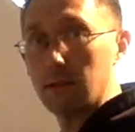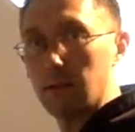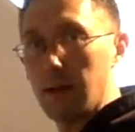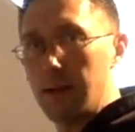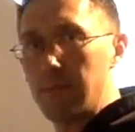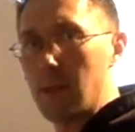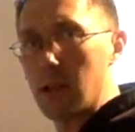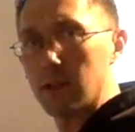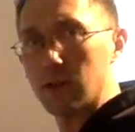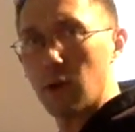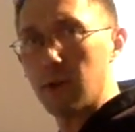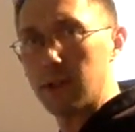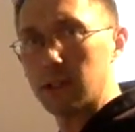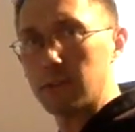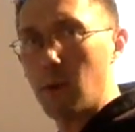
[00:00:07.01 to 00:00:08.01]
Right? So
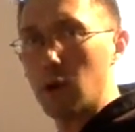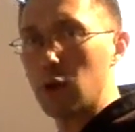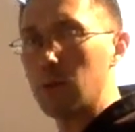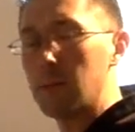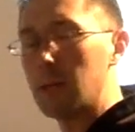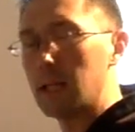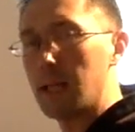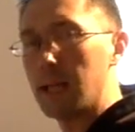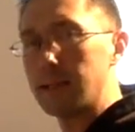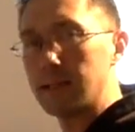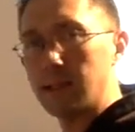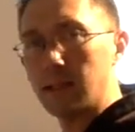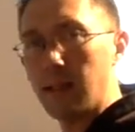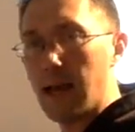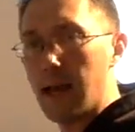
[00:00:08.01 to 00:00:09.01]
this small group mini
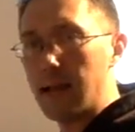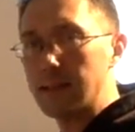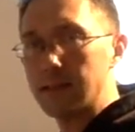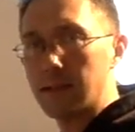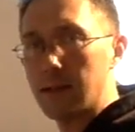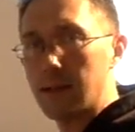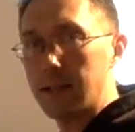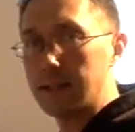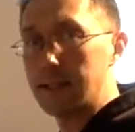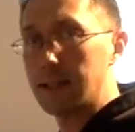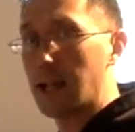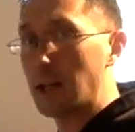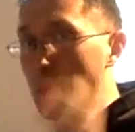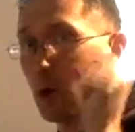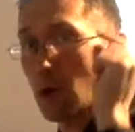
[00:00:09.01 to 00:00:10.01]
lesson, as it said
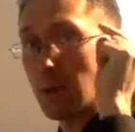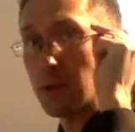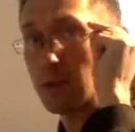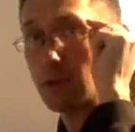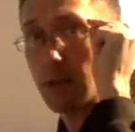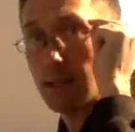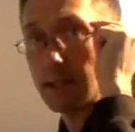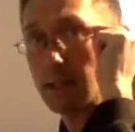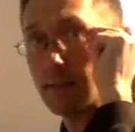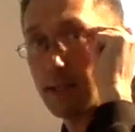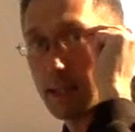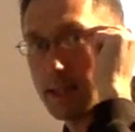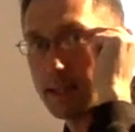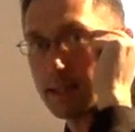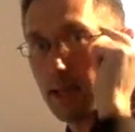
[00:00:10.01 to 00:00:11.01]
on your original activity
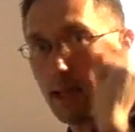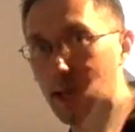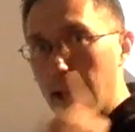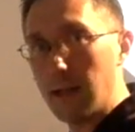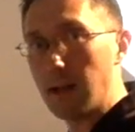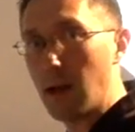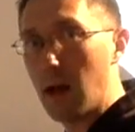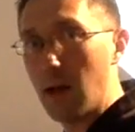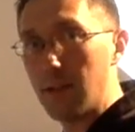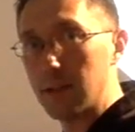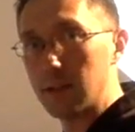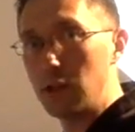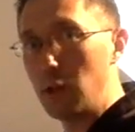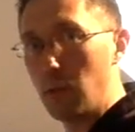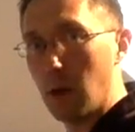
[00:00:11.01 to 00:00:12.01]
list and on
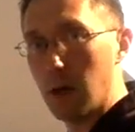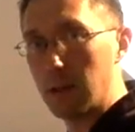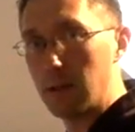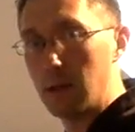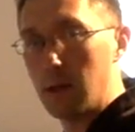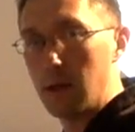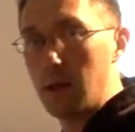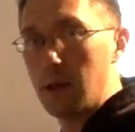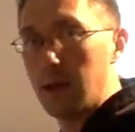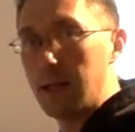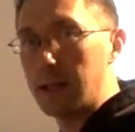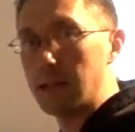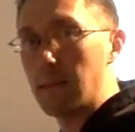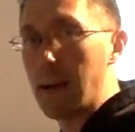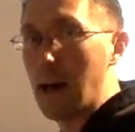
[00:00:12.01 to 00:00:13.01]
this new one,
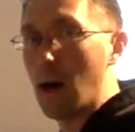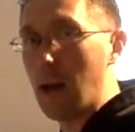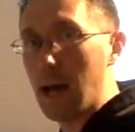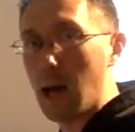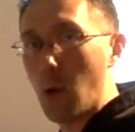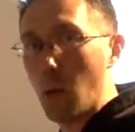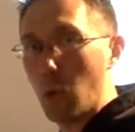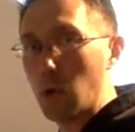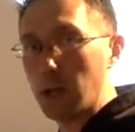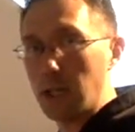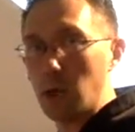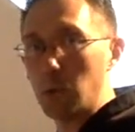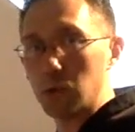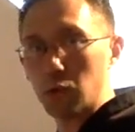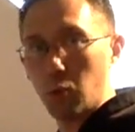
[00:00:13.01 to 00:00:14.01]
is about how work
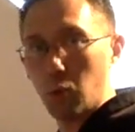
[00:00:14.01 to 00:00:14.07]
equals